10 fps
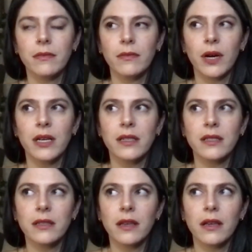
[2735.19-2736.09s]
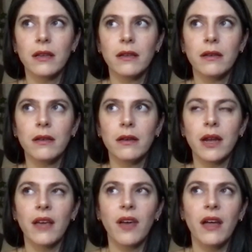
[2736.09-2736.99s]
was,
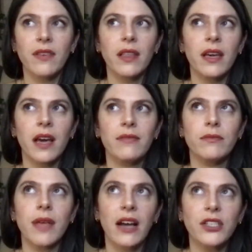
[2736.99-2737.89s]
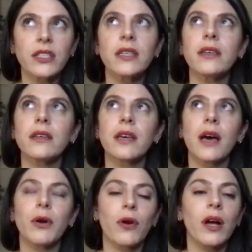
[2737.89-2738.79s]
and I feel like I actually
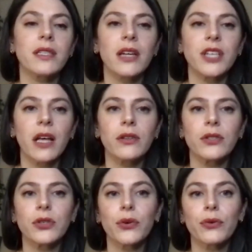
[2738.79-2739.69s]
come across that challenge